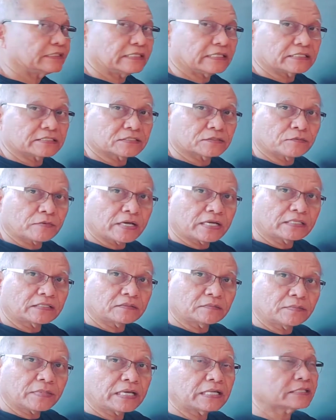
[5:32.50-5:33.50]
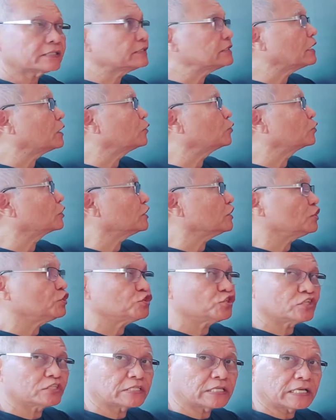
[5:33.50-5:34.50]
this one but the
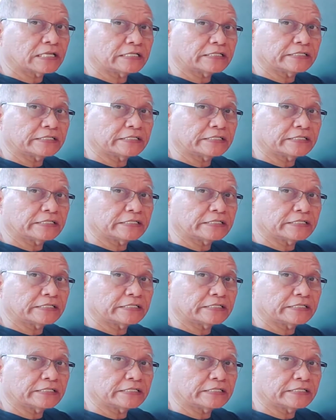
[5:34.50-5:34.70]
original